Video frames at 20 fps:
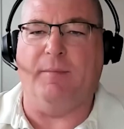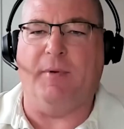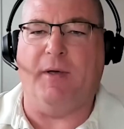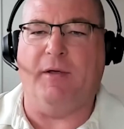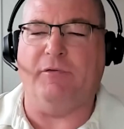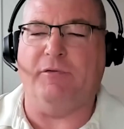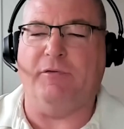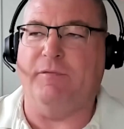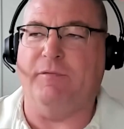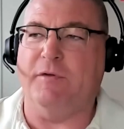
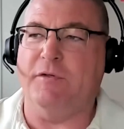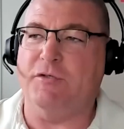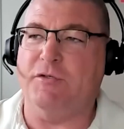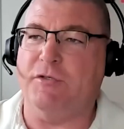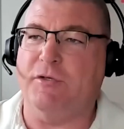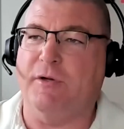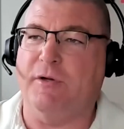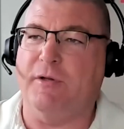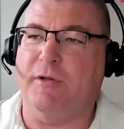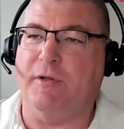As of this
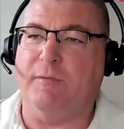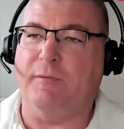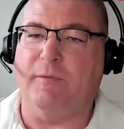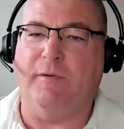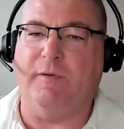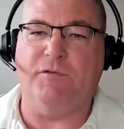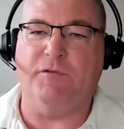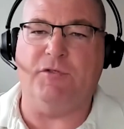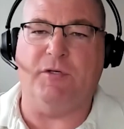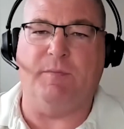year, I think
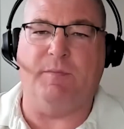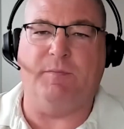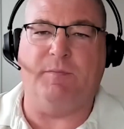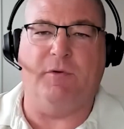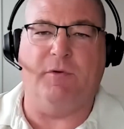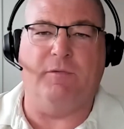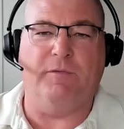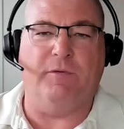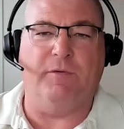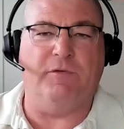we've shipped
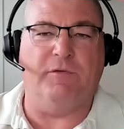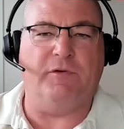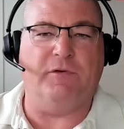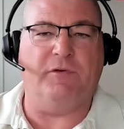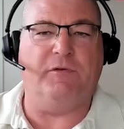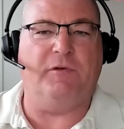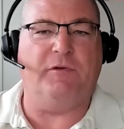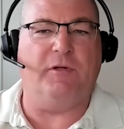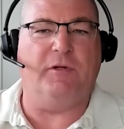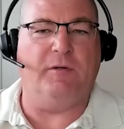over
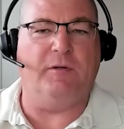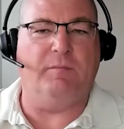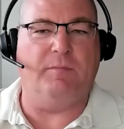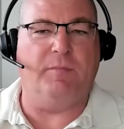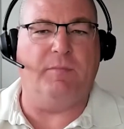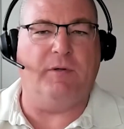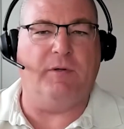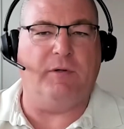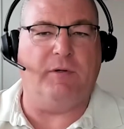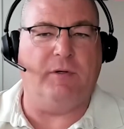16
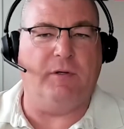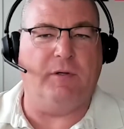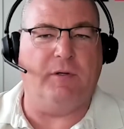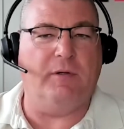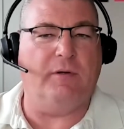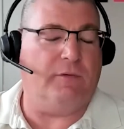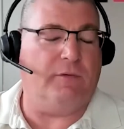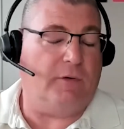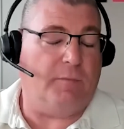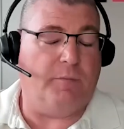
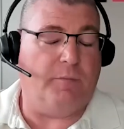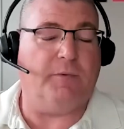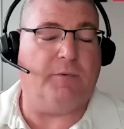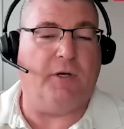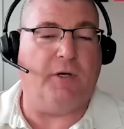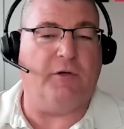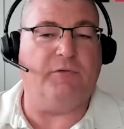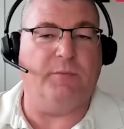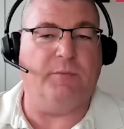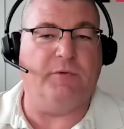billion, or our
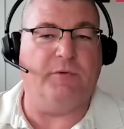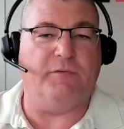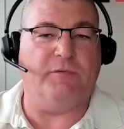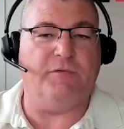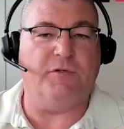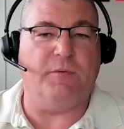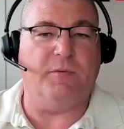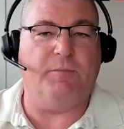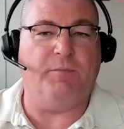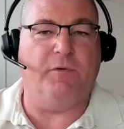customers have
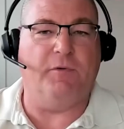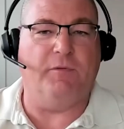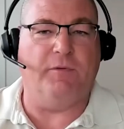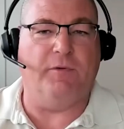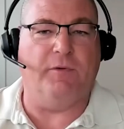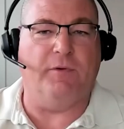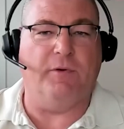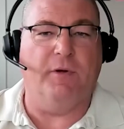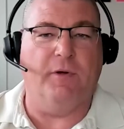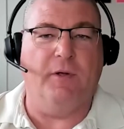shipped
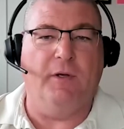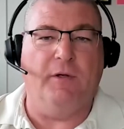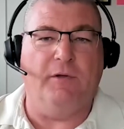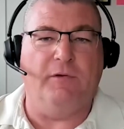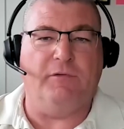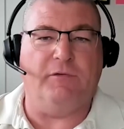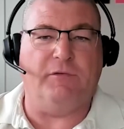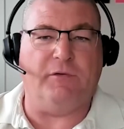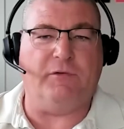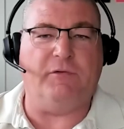over
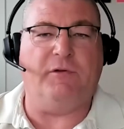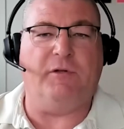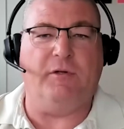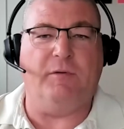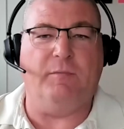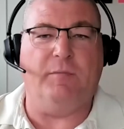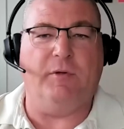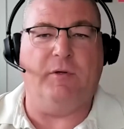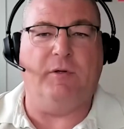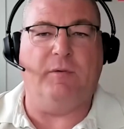
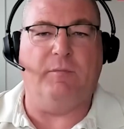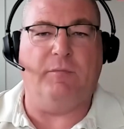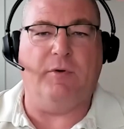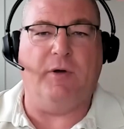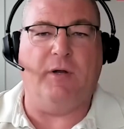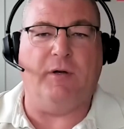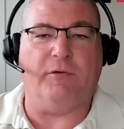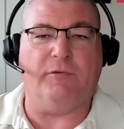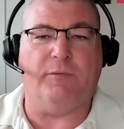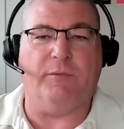16 billion
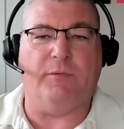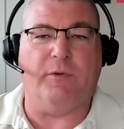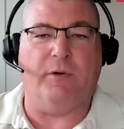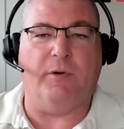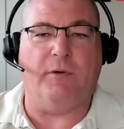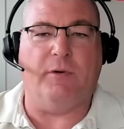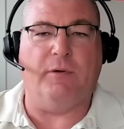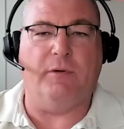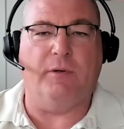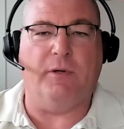products with
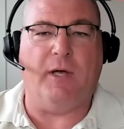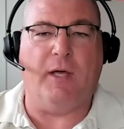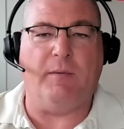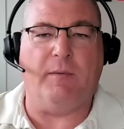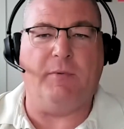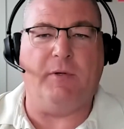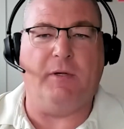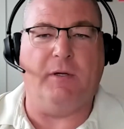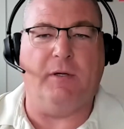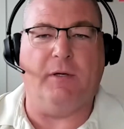our
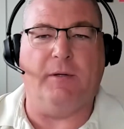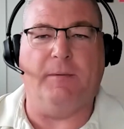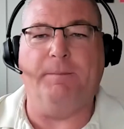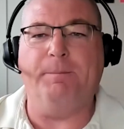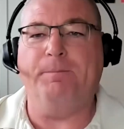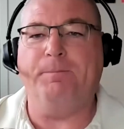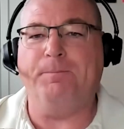IP in it.